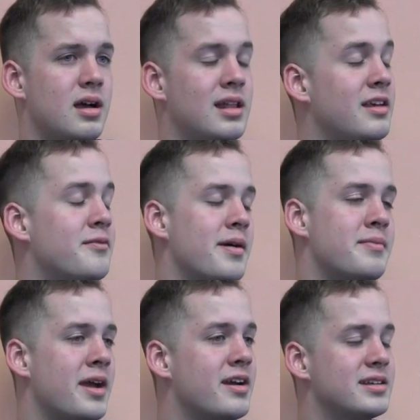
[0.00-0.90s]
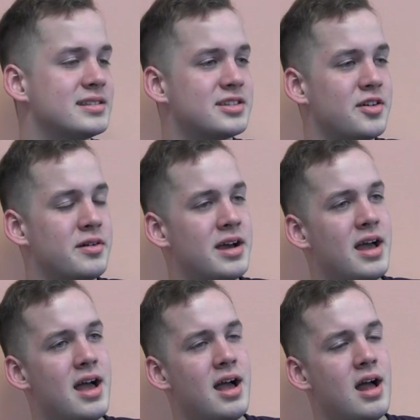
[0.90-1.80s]
I love my parents, so
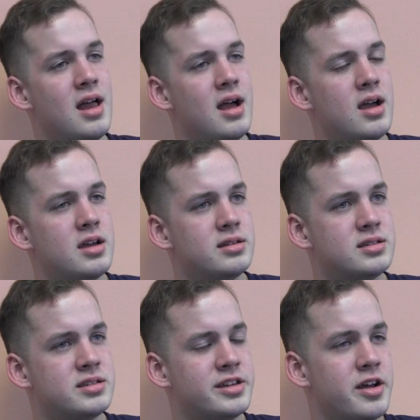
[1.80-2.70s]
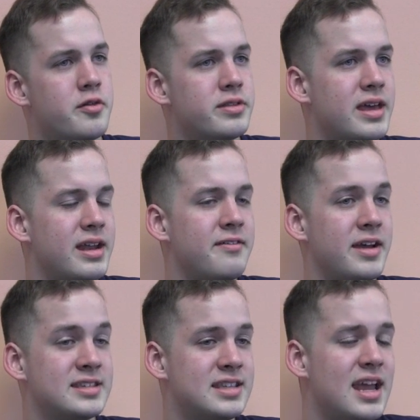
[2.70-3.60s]
to know that if
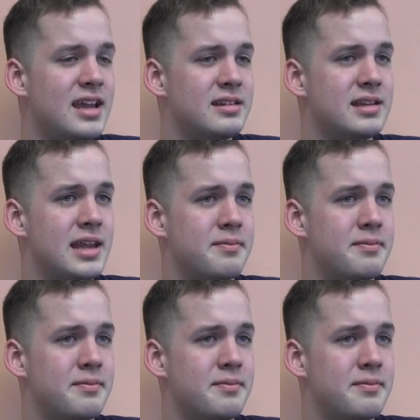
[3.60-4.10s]
I stayed,